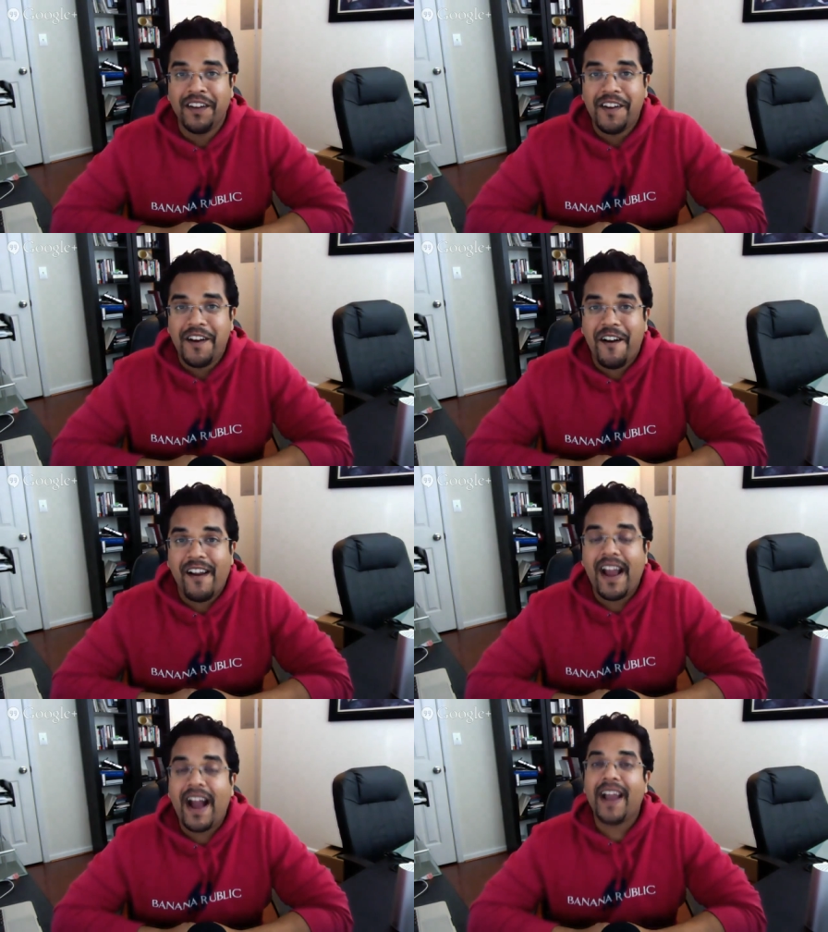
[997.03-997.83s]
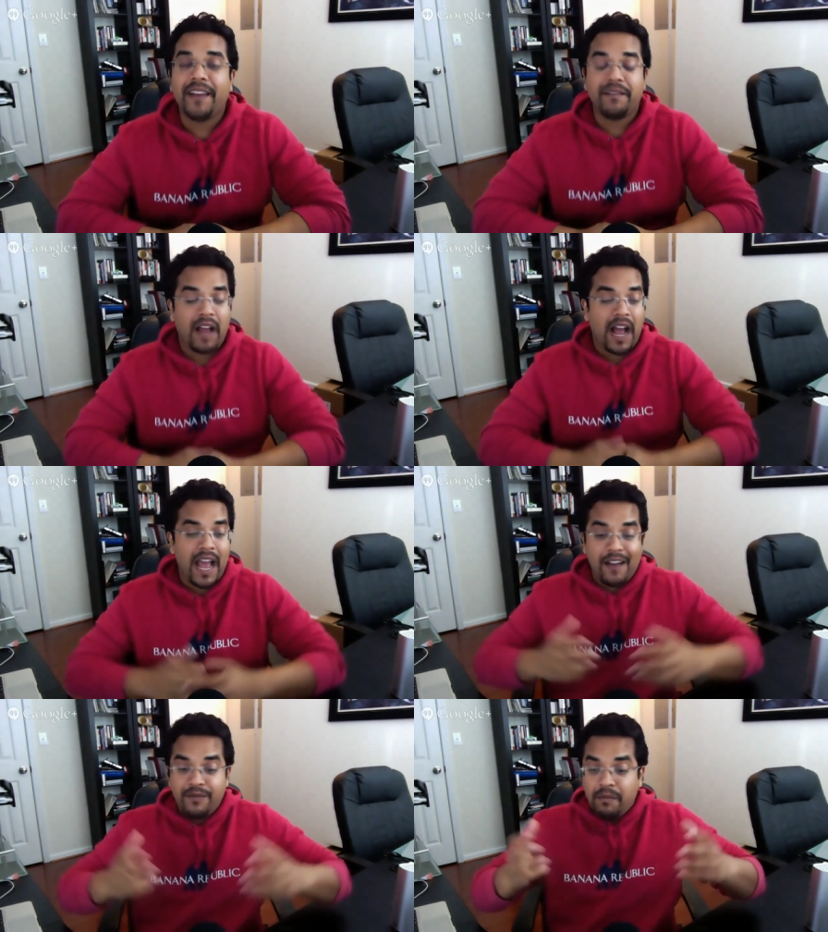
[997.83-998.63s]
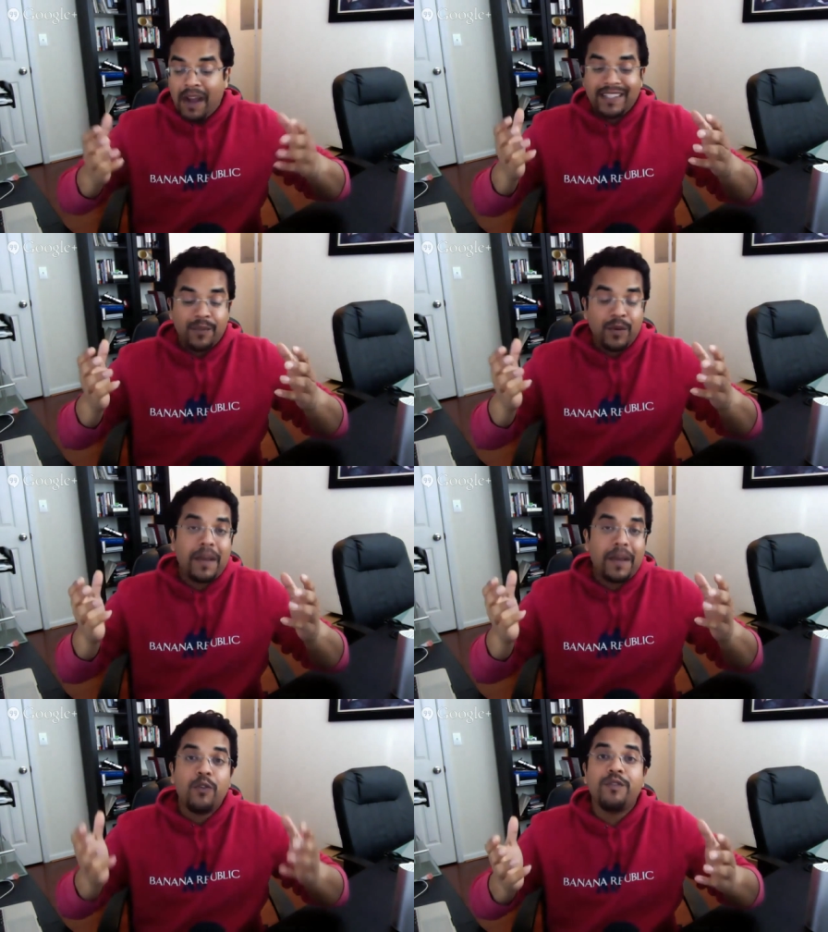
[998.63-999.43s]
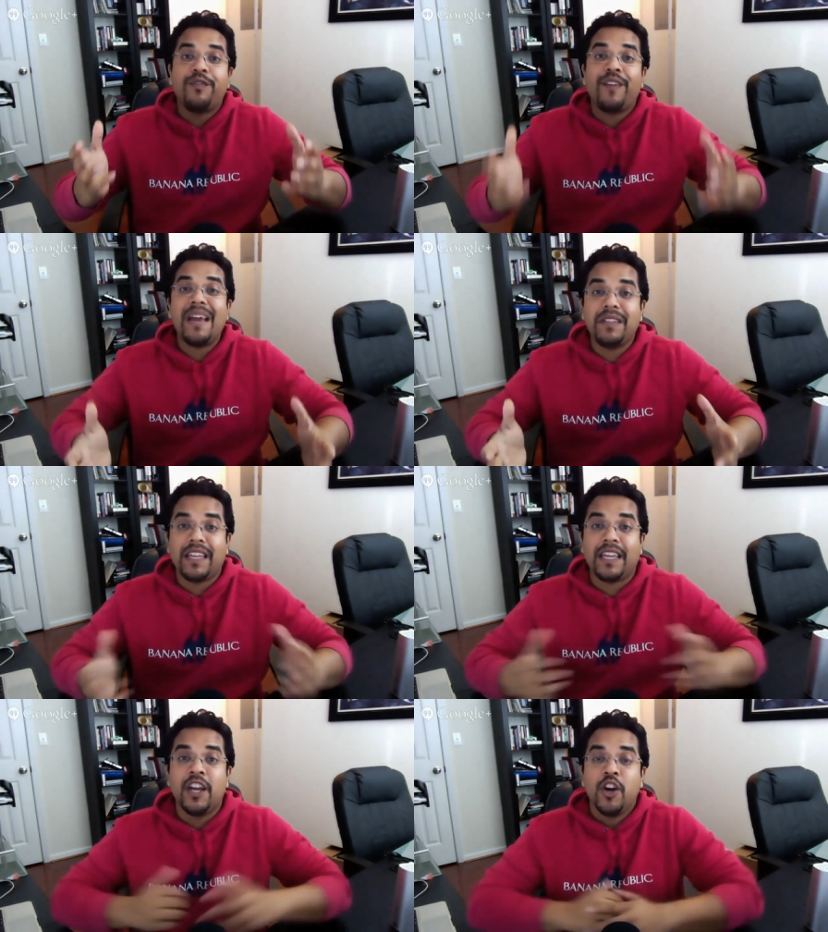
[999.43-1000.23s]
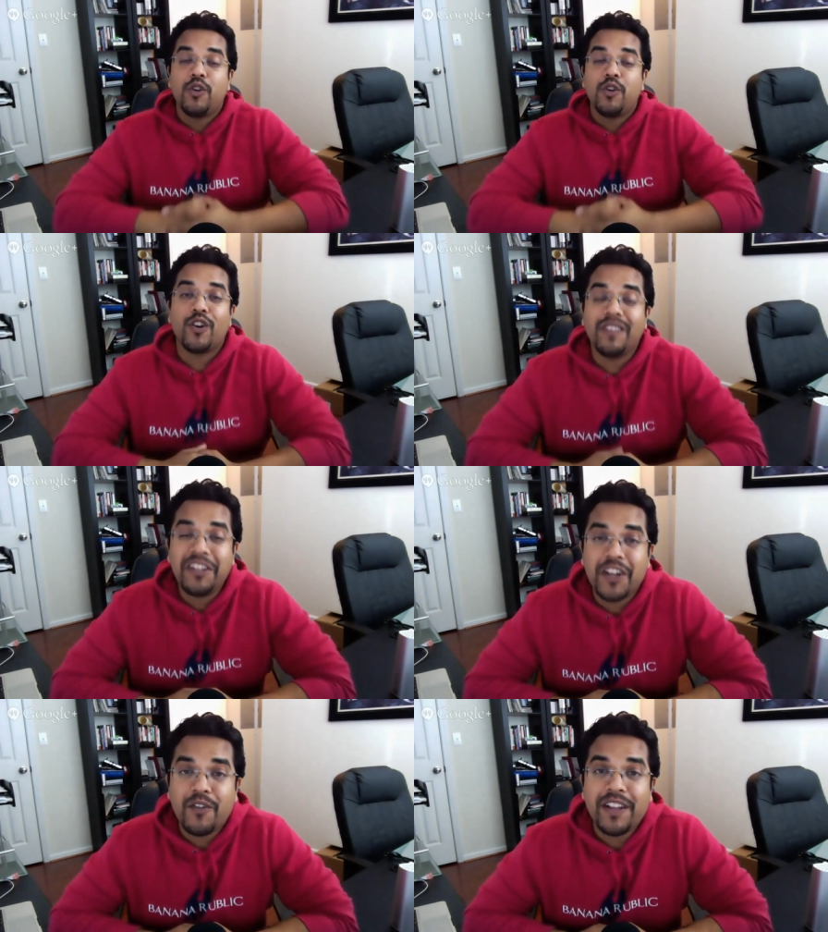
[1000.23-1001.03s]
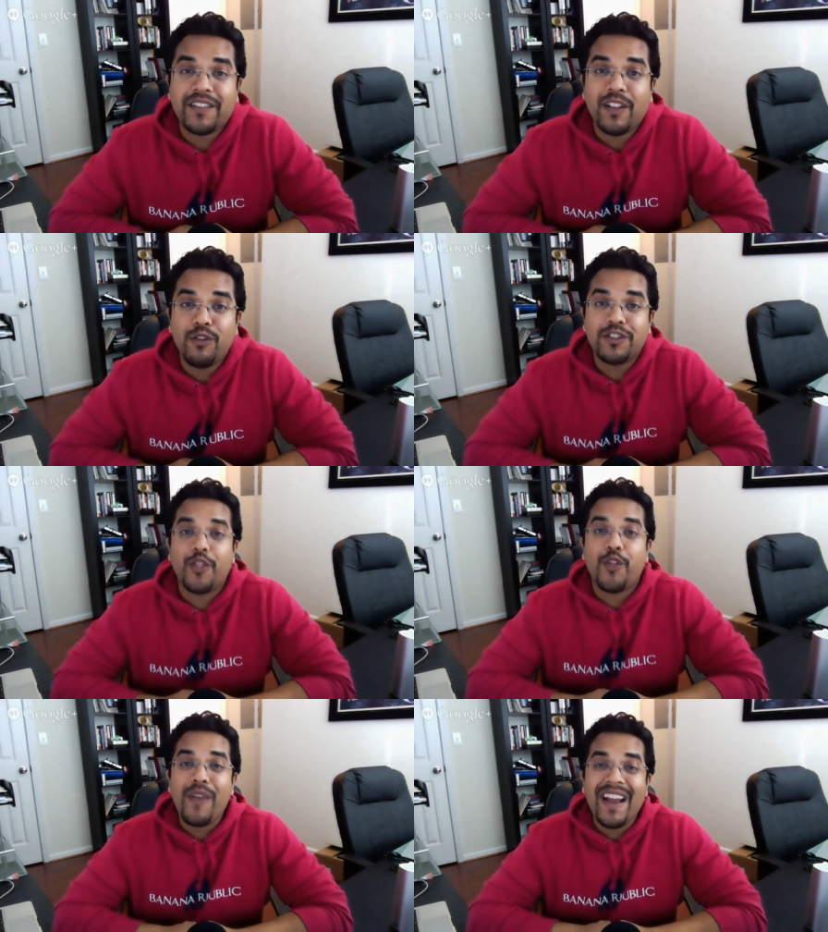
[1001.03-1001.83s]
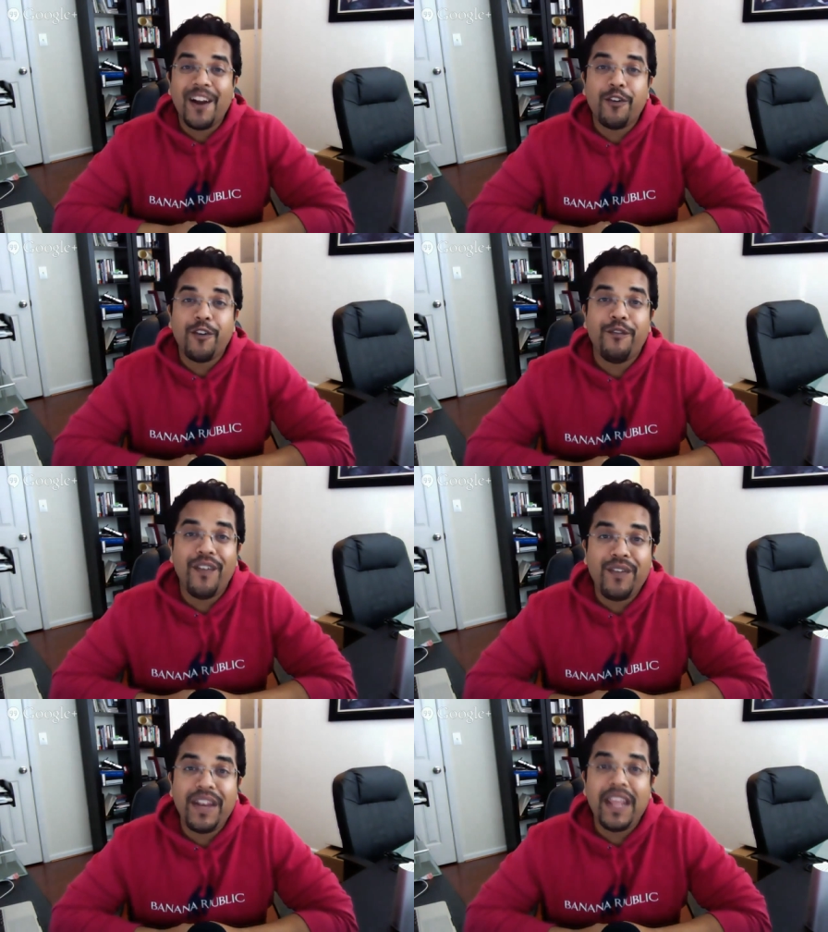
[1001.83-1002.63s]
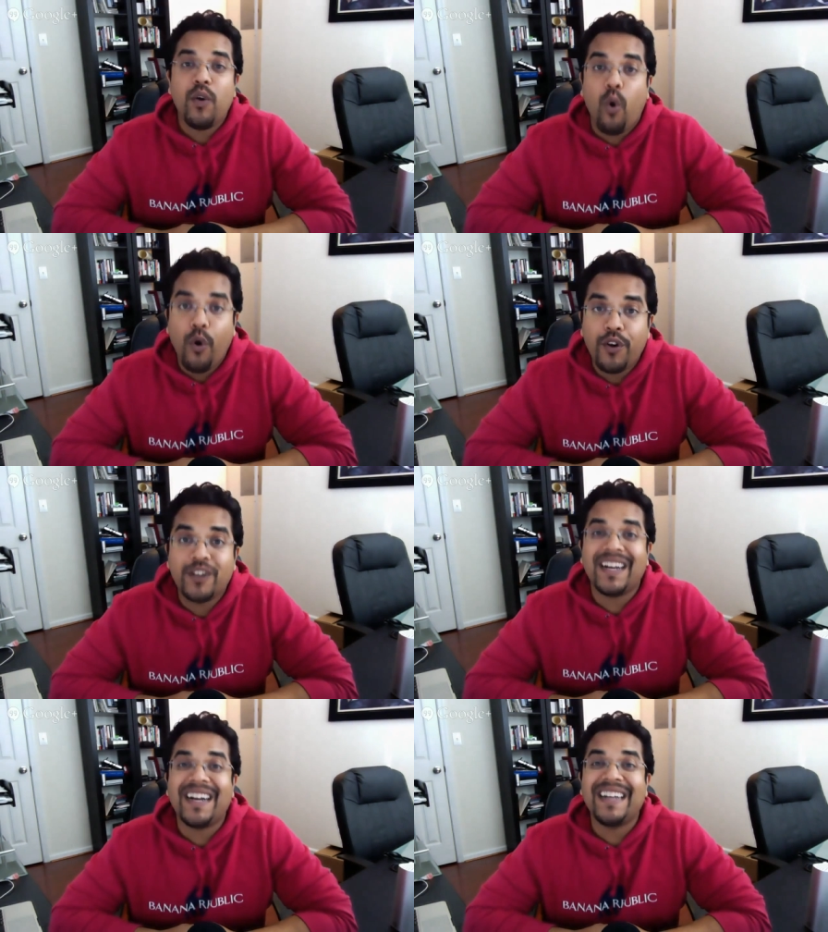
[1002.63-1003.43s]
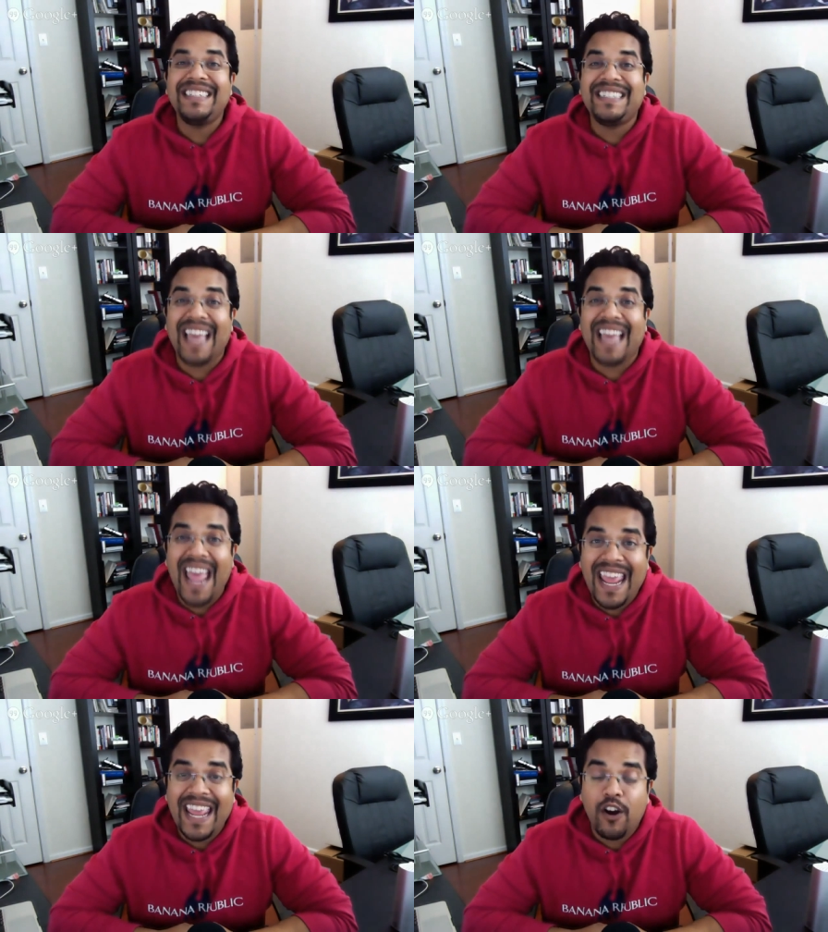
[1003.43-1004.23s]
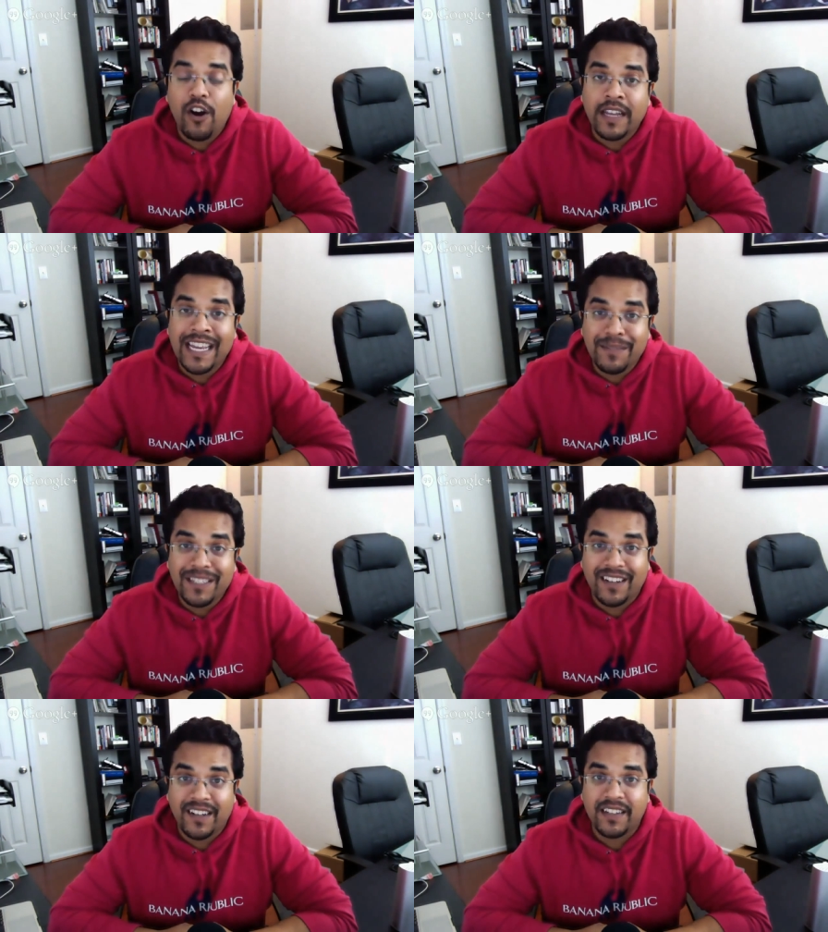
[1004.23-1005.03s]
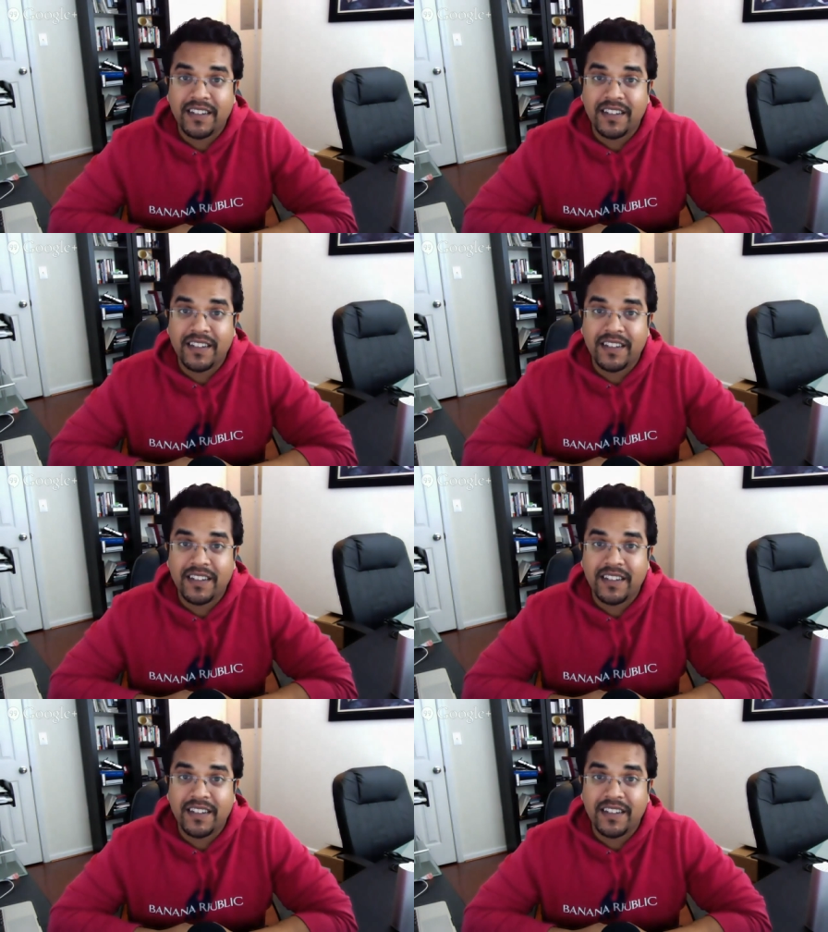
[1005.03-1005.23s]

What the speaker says: All right, I have someone in my own family who currently generates close to 350 orders a day on Amazon.